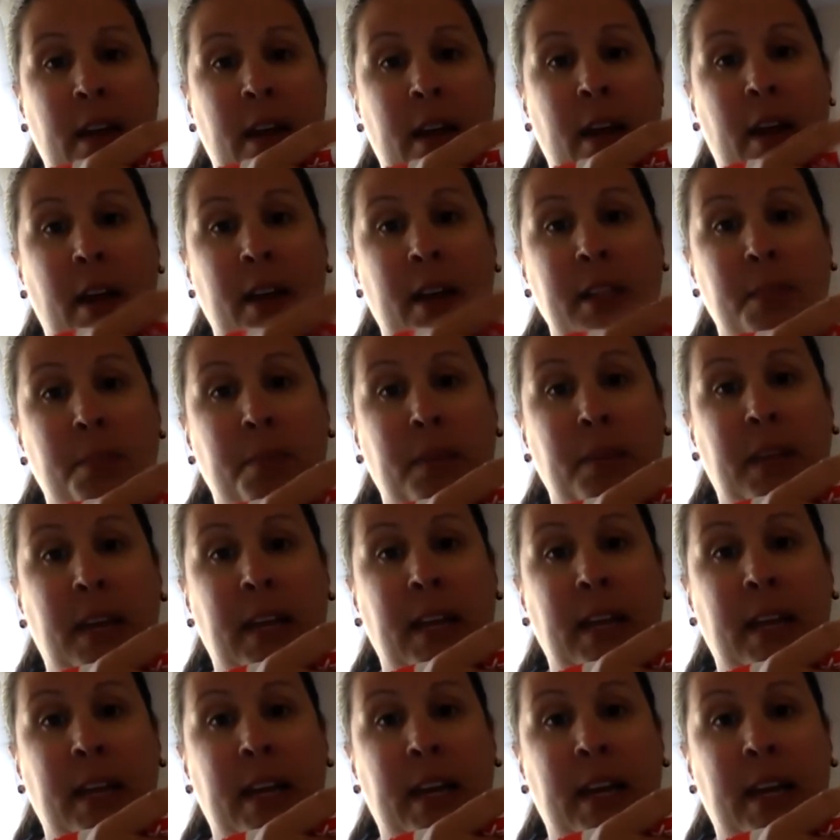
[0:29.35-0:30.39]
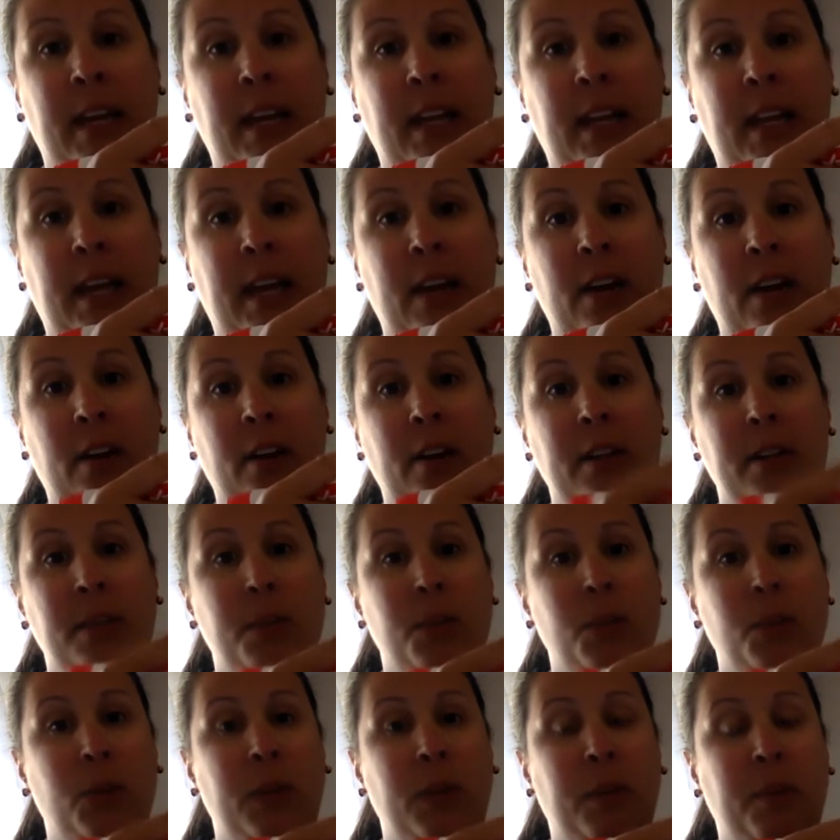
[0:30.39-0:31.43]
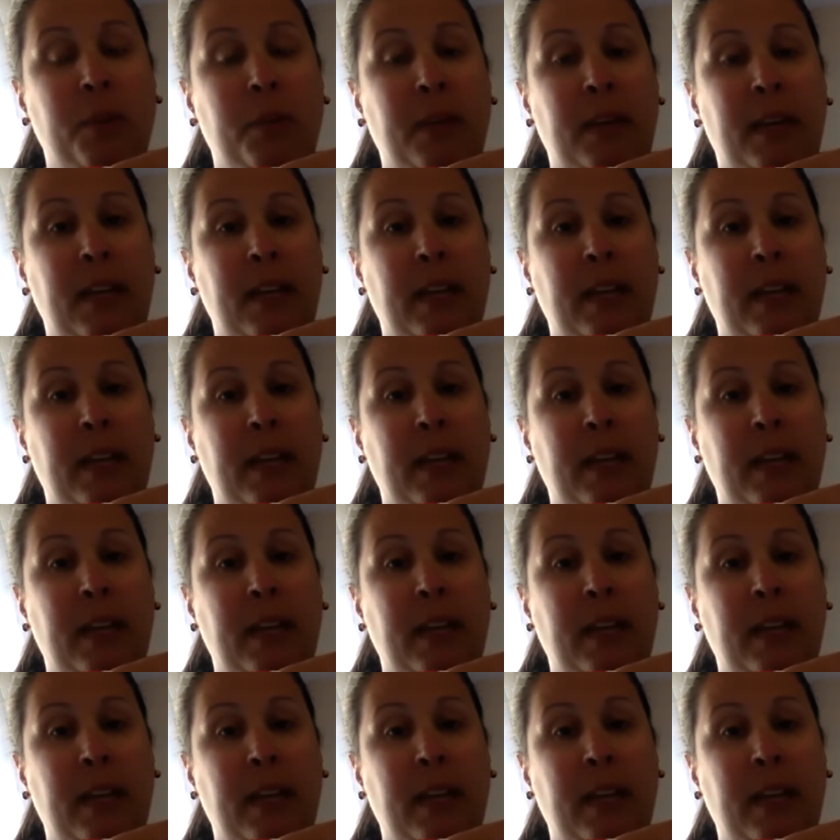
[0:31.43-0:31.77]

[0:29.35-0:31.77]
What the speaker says: It's a plain line letter. It's between the plain